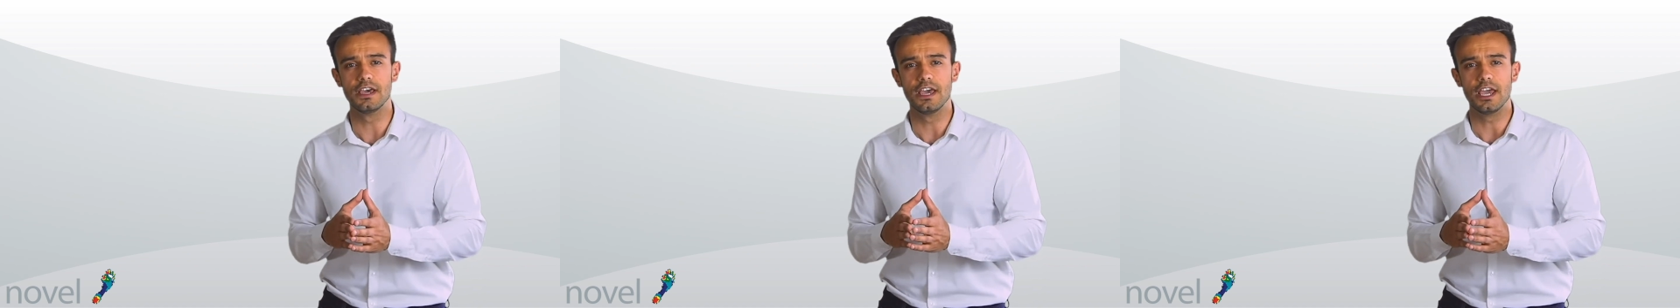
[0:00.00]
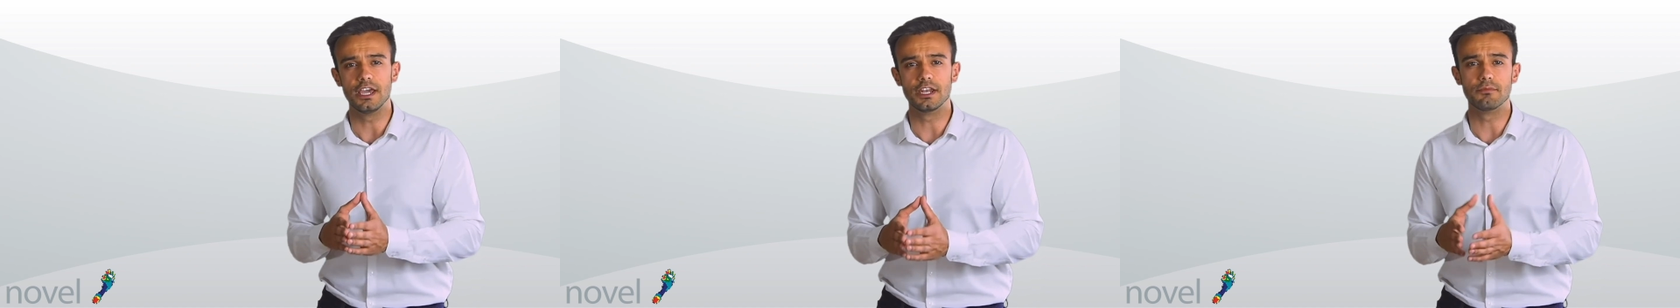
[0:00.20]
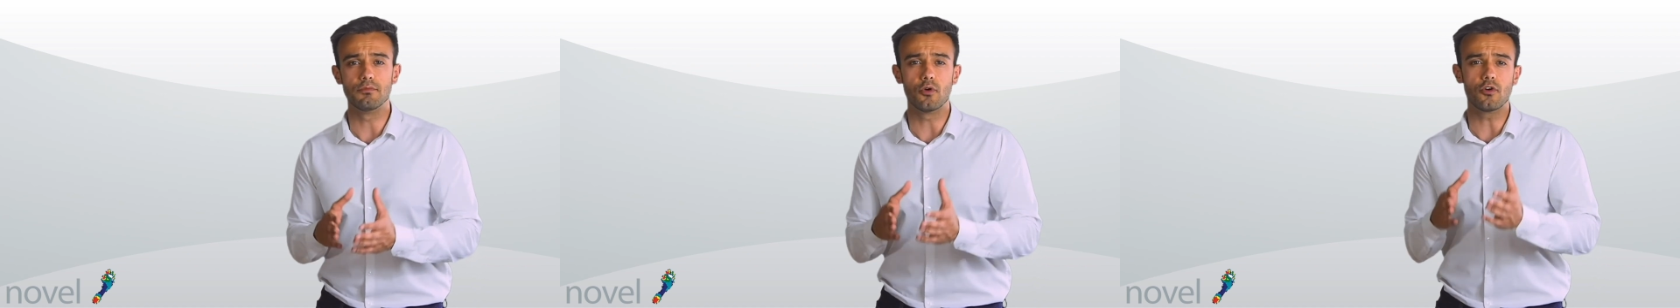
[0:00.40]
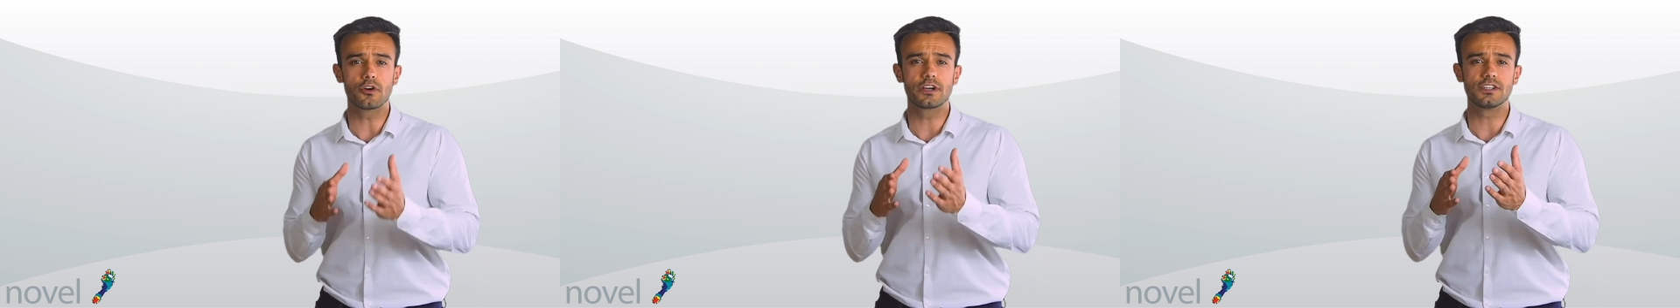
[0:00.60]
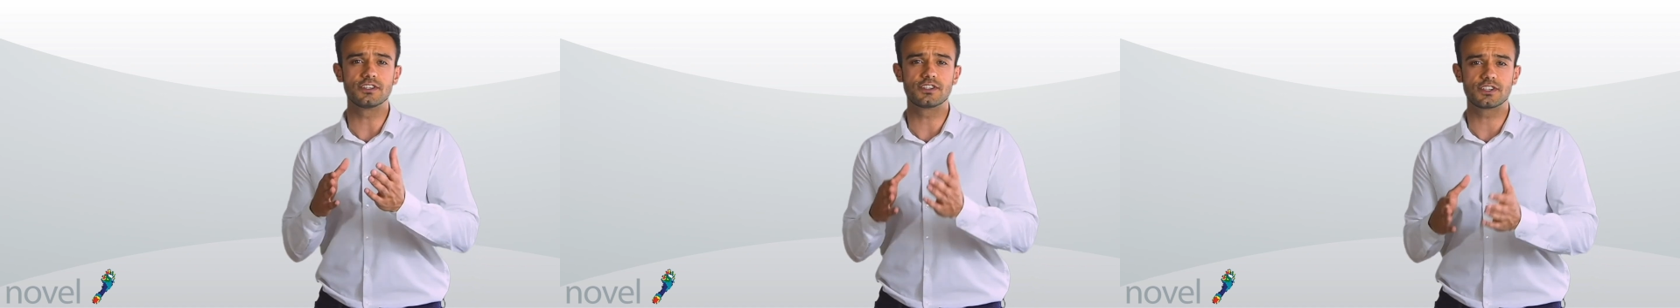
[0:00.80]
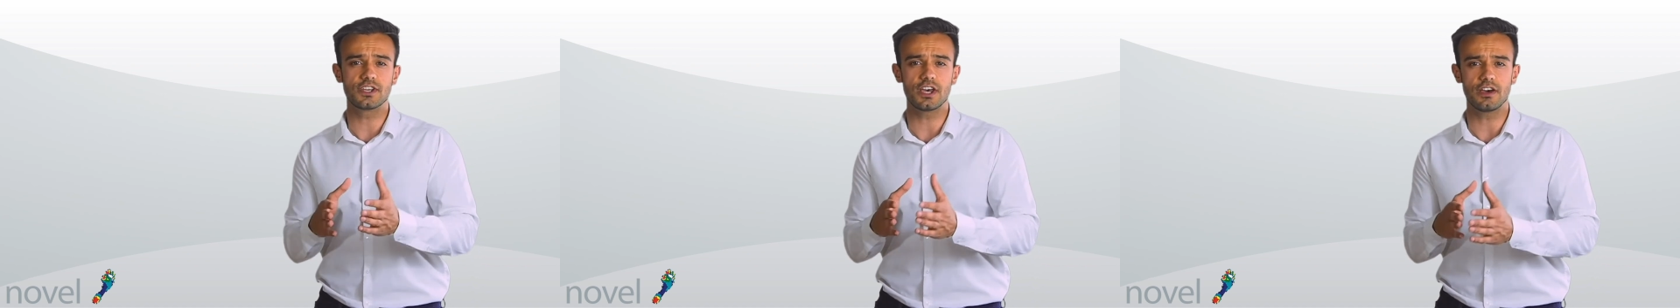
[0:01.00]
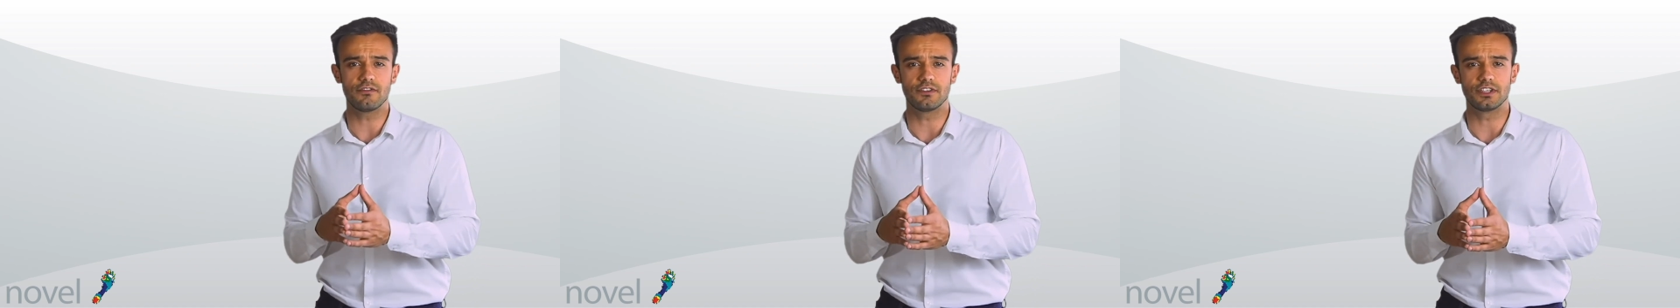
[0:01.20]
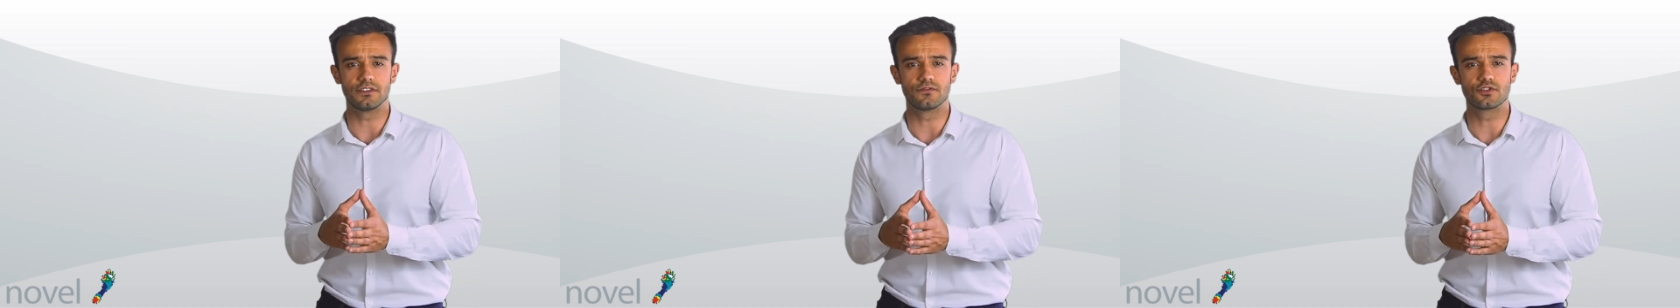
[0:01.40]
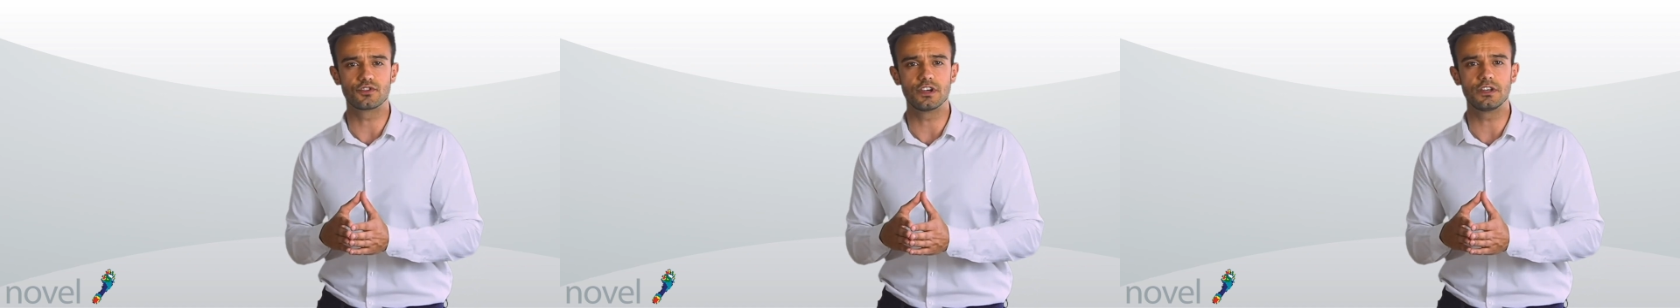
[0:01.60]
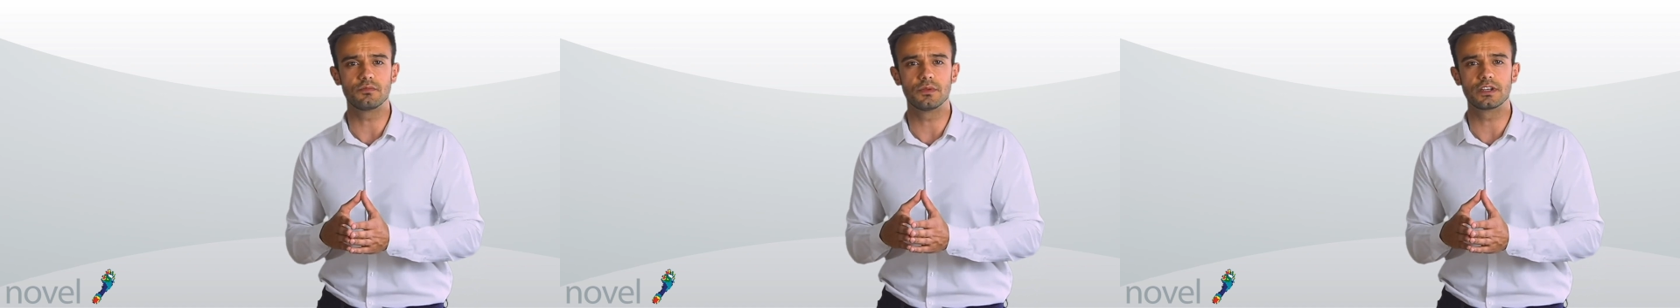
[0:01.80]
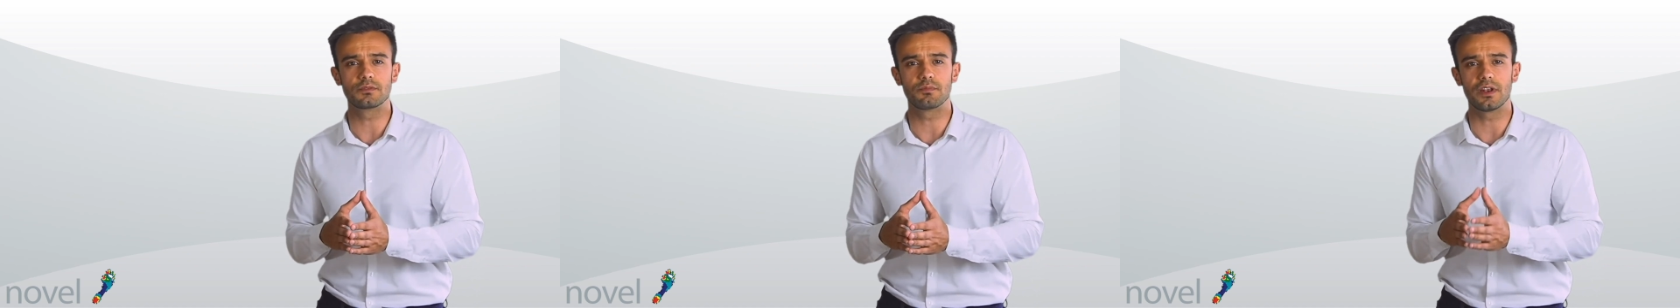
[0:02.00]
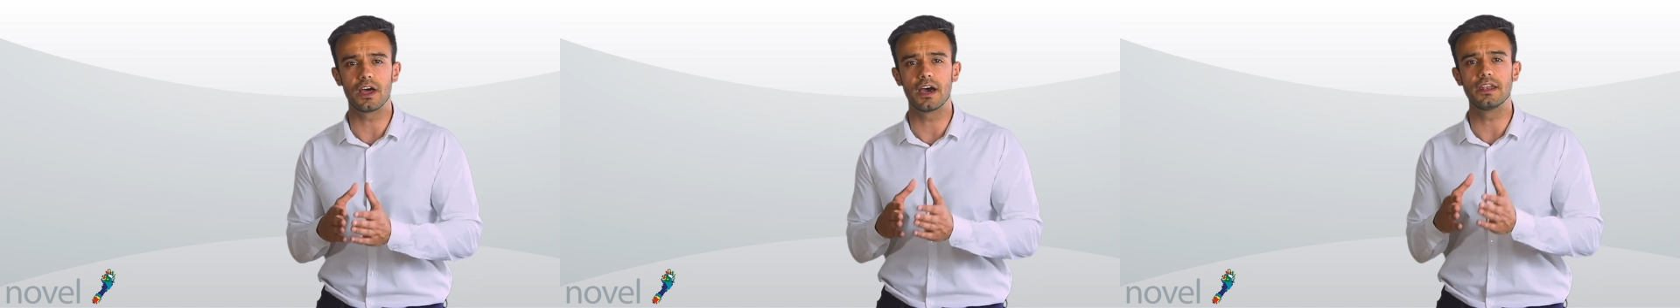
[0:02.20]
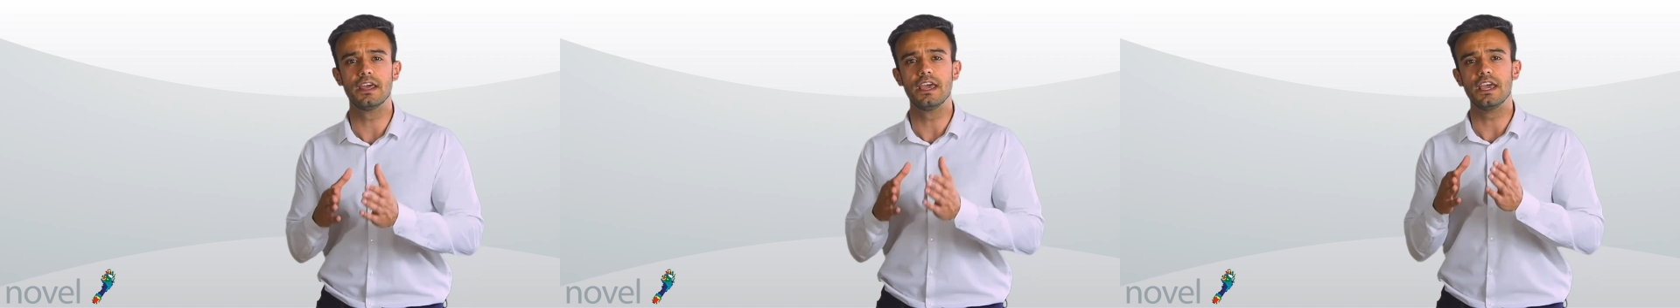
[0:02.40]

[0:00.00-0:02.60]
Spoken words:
in a more conservative treatment plan